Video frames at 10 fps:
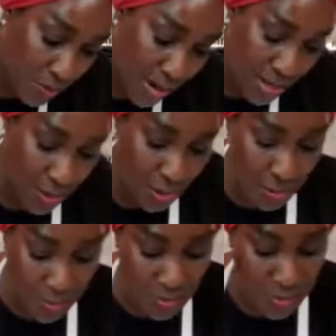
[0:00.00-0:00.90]

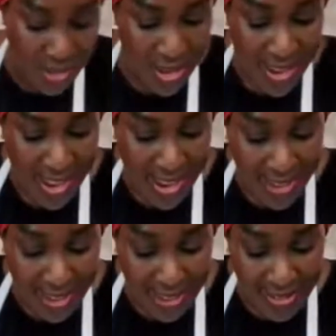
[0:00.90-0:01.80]
tomatoes,
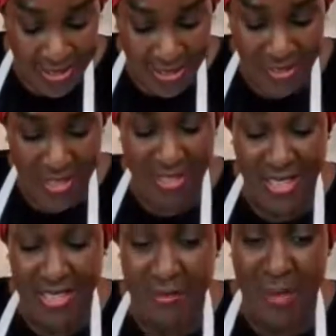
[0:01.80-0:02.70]
and
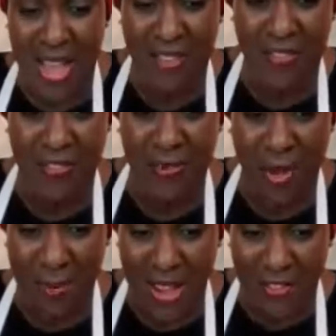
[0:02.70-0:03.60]
this is
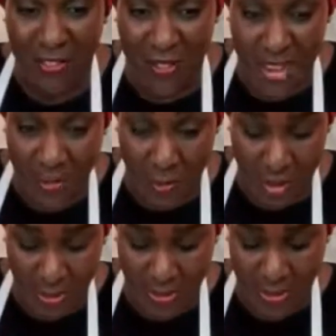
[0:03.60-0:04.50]
one of my
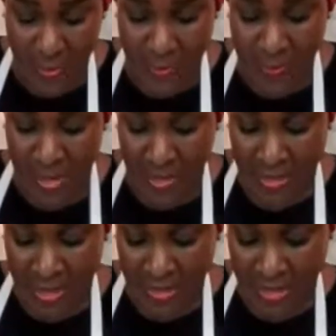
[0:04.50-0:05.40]
favorites.
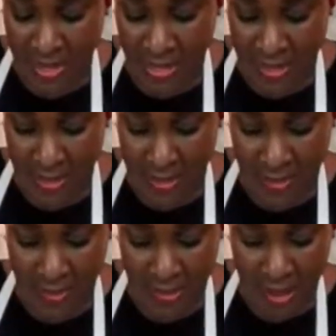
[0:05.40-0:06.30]
This
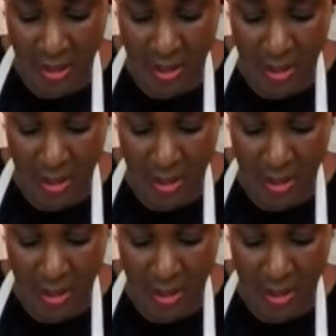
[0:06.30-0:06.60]
is